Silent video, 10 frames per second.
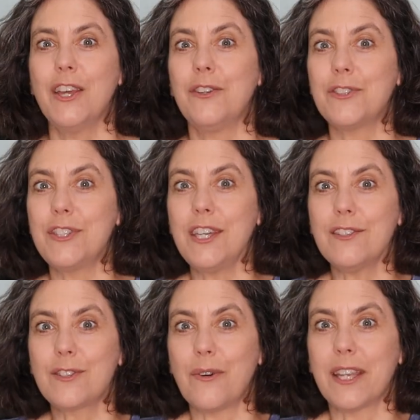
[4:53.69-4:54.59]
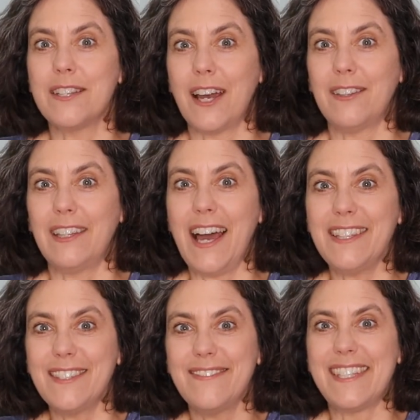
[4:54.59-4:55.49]
you'll see us going down
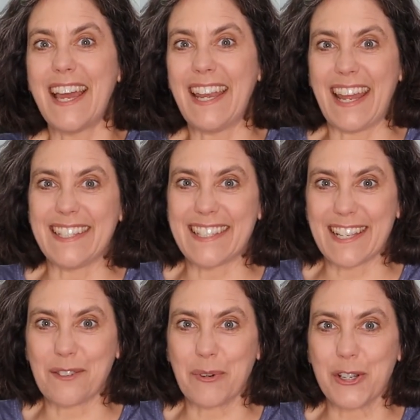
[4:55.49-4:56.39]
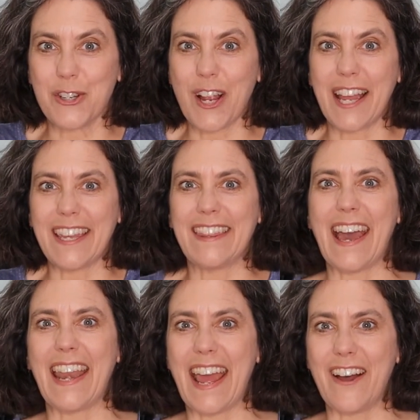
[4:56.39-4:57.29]
lots of dead ends as we're trying
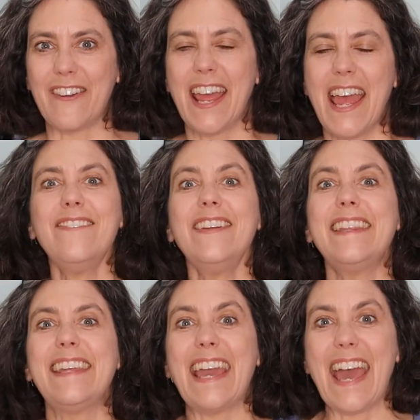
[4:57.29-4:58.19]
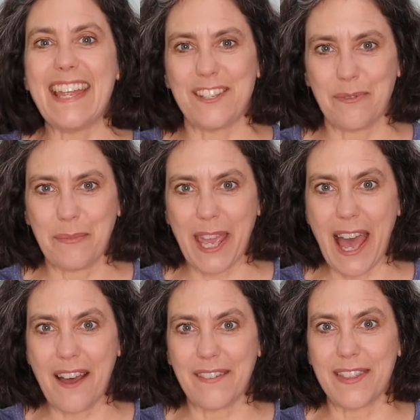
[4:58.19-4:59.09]
that out. Even in the end, when we
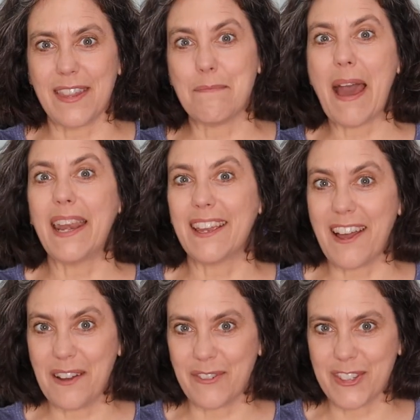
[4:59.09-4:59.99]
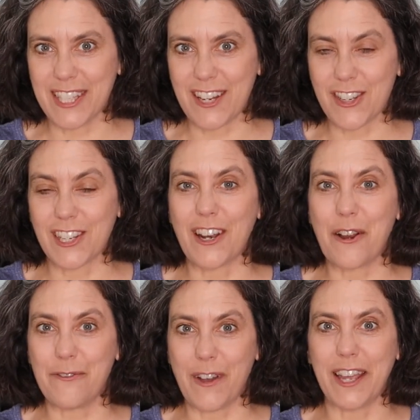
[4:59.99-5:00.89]
have a thematic conversation in
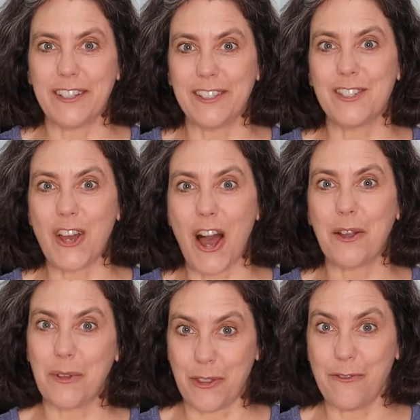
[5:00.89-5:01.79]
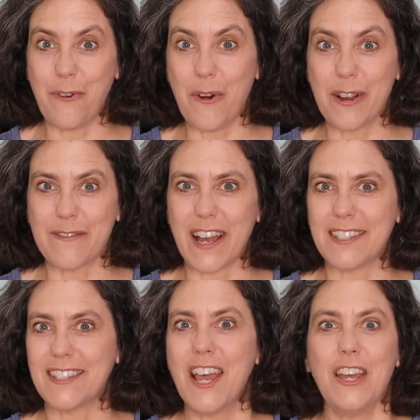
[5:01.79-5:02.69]
our final talk with the four of
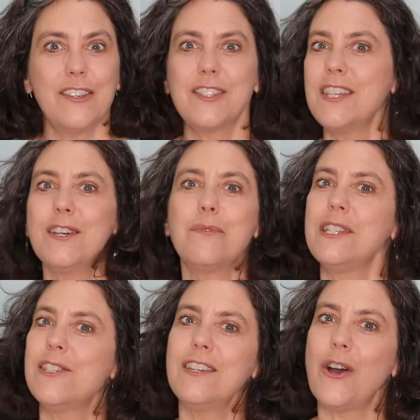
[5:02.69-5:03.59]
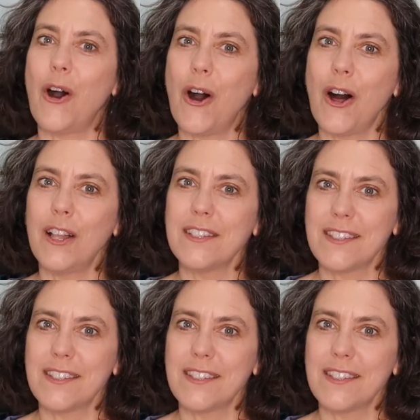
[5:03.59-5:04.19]
us, you'll see that we didn't all